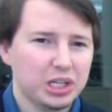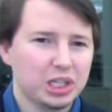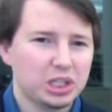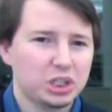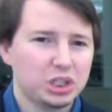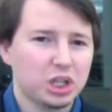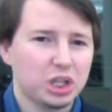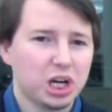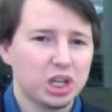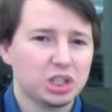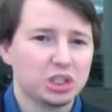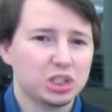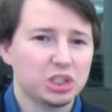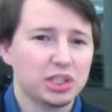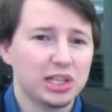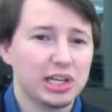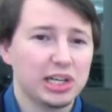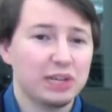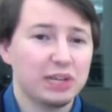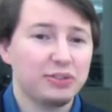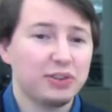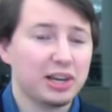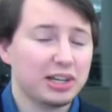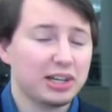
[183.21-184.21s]
Josh
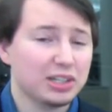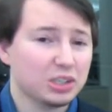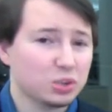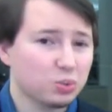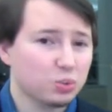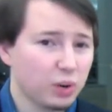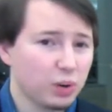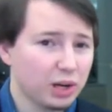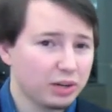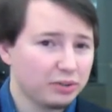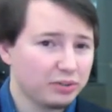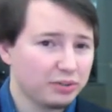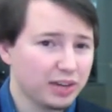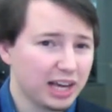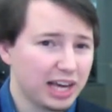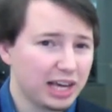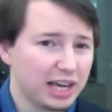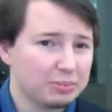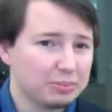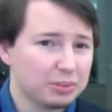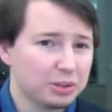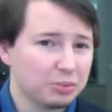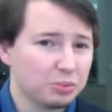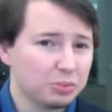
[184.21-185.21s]
Keefe and his wife
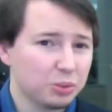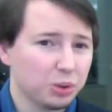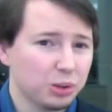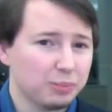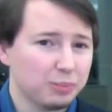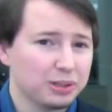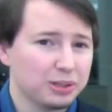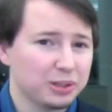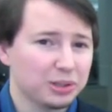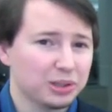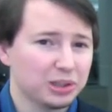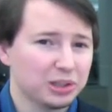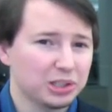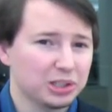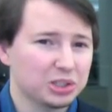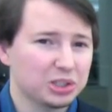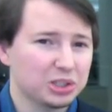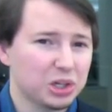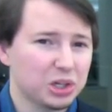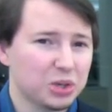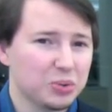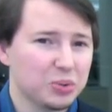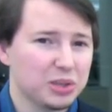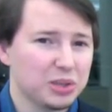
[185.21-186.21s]
Amber will appear on the
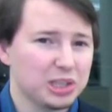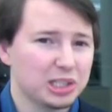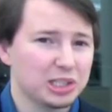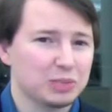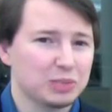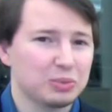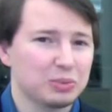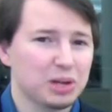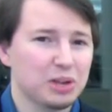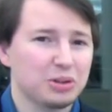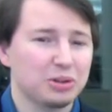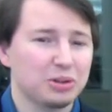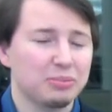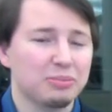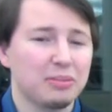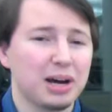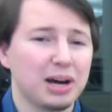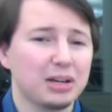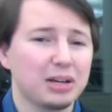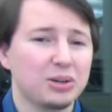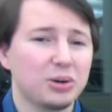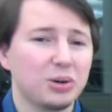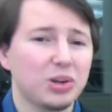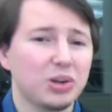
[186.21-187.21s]
show with his brother
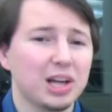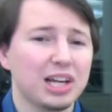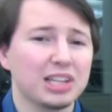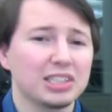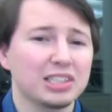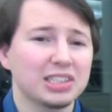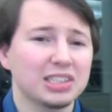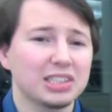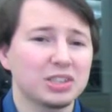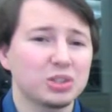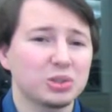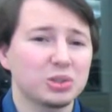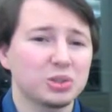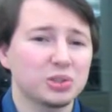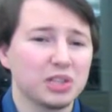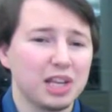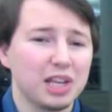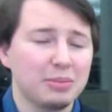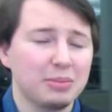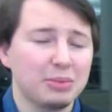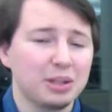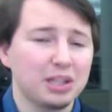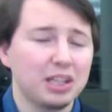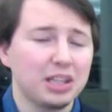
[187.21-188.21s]
Michael and sisters
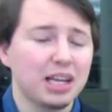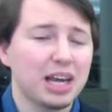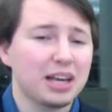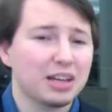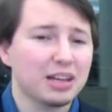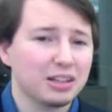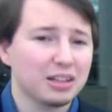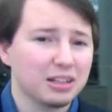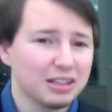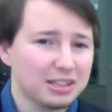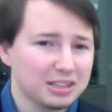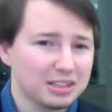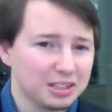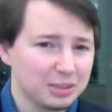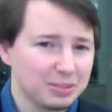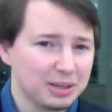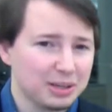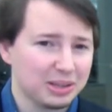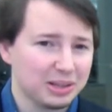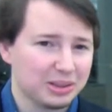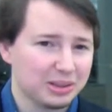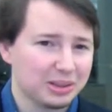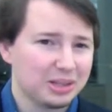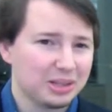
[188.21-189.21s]
Emily and
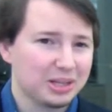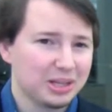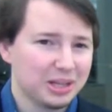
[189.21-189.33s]
Elizabeth.